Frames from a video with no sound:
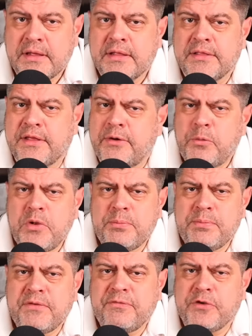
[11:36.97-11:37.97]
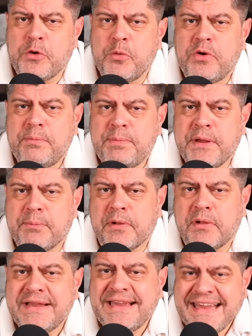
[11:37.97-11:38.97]
There will be fewer
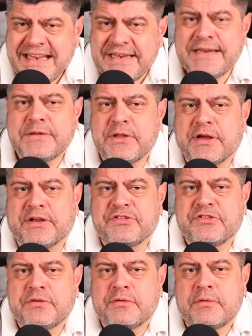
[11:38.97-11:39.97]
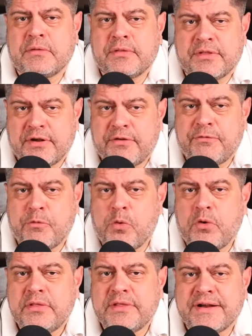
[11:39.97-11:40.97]
people eating less.
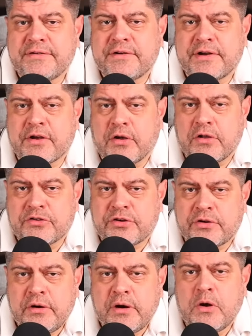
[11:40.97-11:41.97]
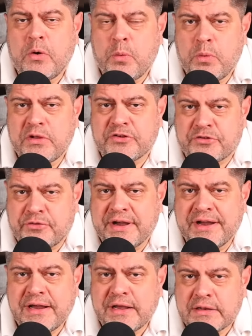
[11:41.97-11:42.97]
Therefore, the agriculture will
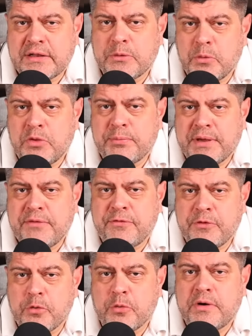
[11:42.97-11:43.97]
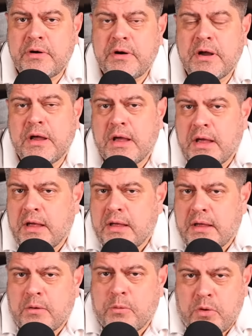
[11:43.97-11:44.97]
shrink and there will be fewer
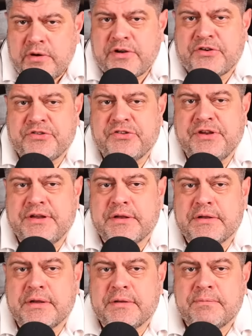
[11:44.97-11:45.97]
workers needed.